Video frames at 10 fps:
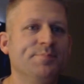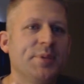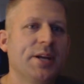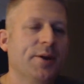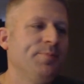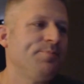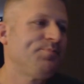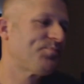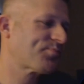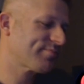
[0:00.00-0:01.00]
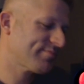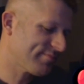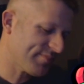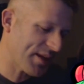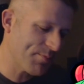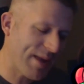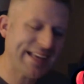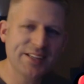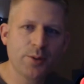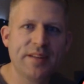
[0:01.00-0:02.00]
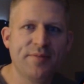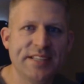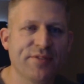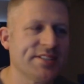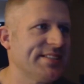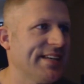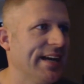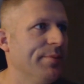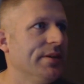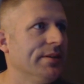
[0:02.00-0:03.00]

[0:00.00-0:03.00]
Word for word: you know, make a little bit of a difference this time.